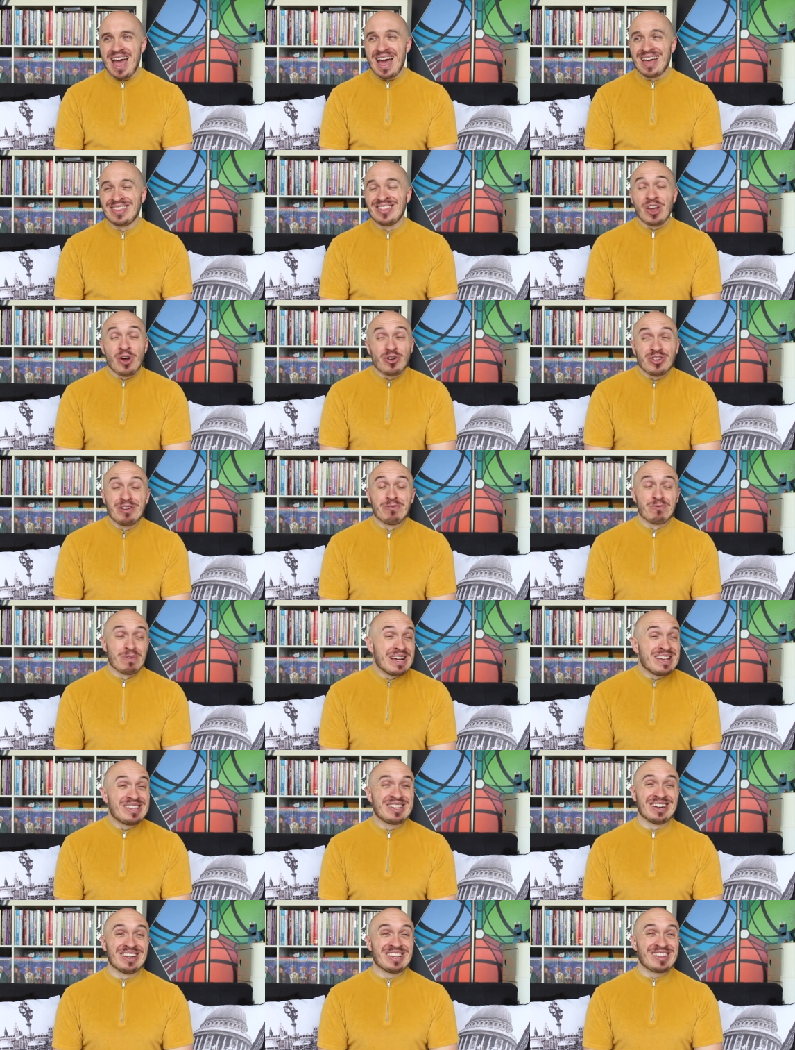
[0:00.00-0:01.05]
And the only
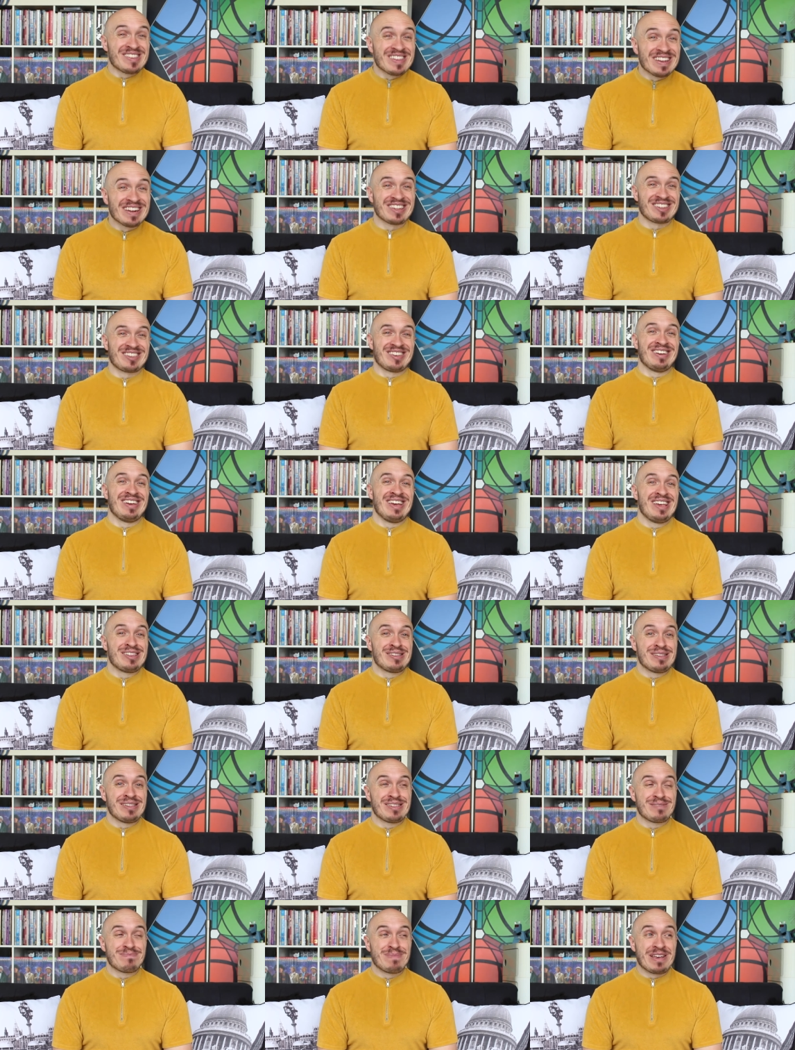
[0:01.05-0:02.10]
reason it's sinister
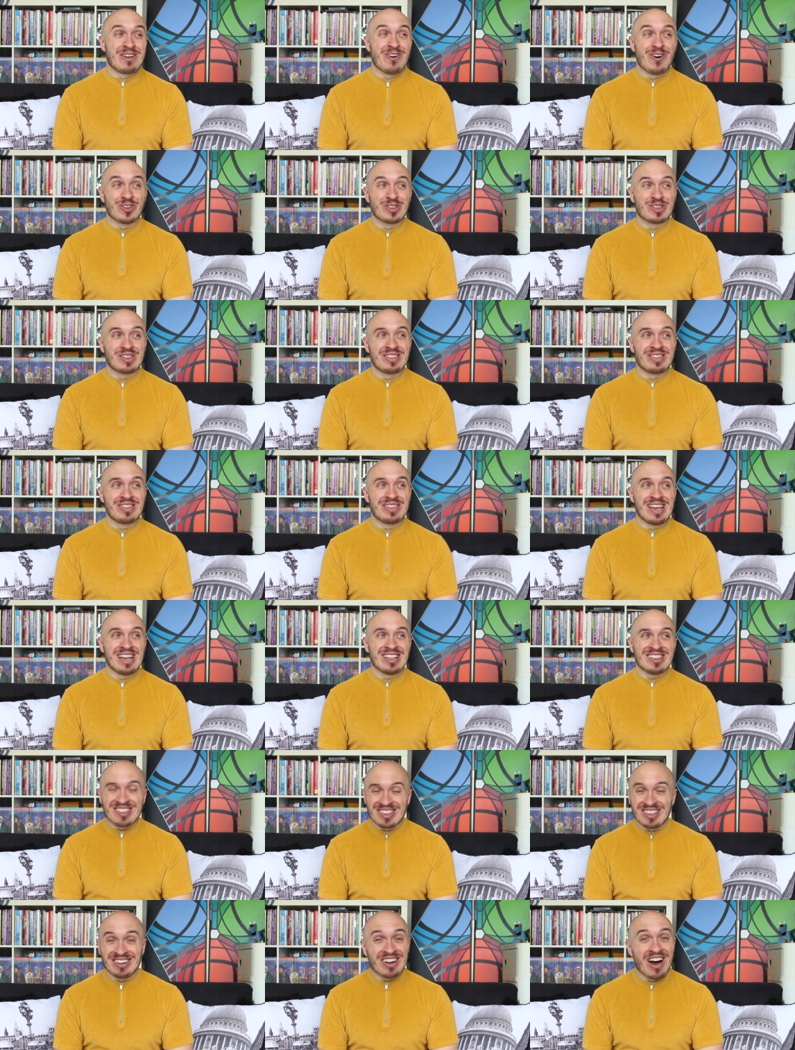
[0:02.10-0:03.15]
is it's because
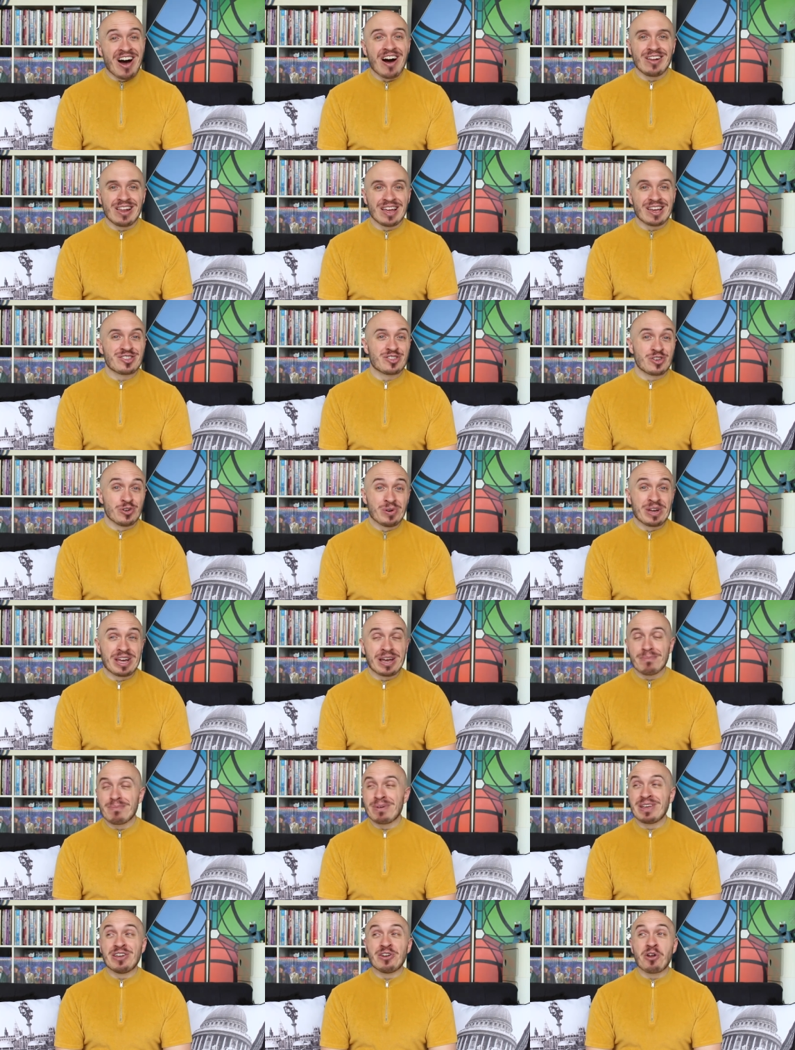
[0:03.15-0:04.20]
it's the Daleks doing
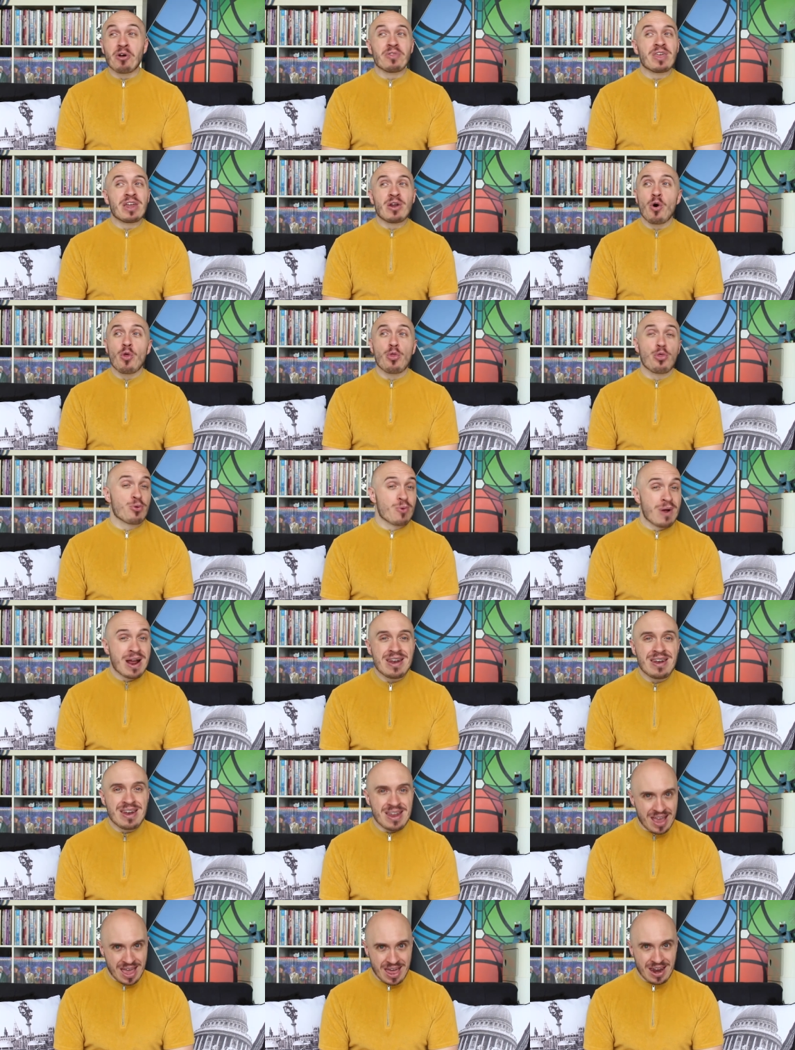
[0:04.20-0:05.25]
it, but you know, they're not
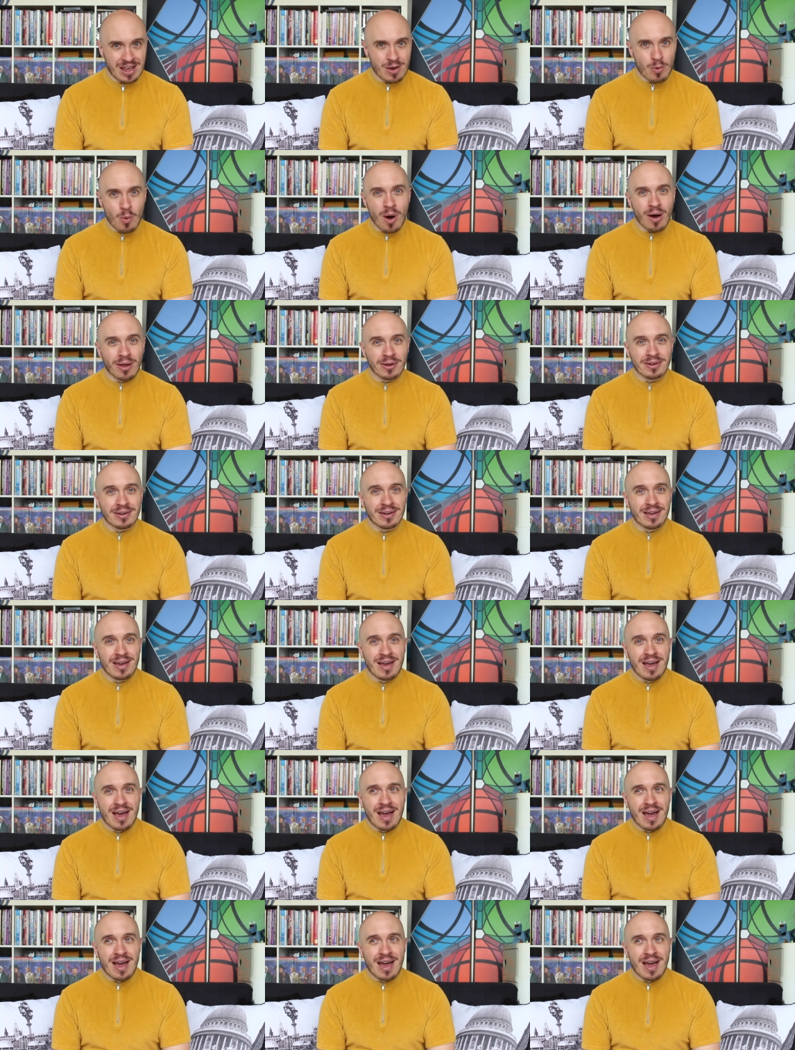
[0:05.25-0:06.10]
threatening anyone.